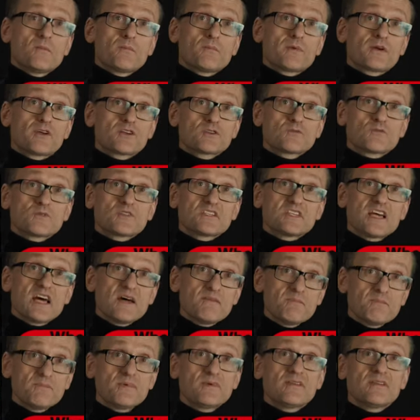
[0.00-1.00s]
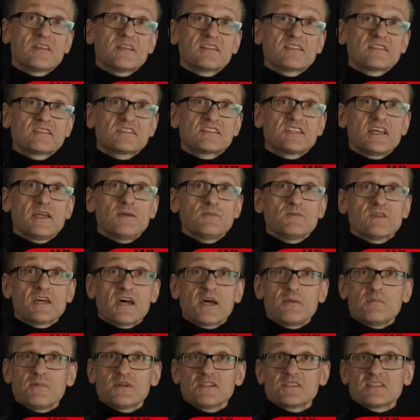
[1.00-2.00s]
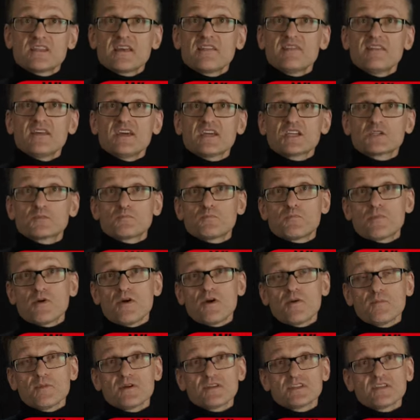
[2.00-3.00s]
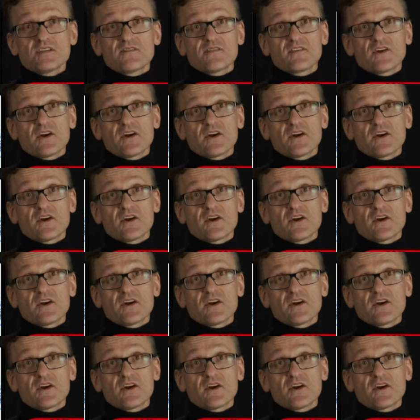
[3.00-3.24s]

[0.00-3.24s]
because what's happened at the same time is that the experiments have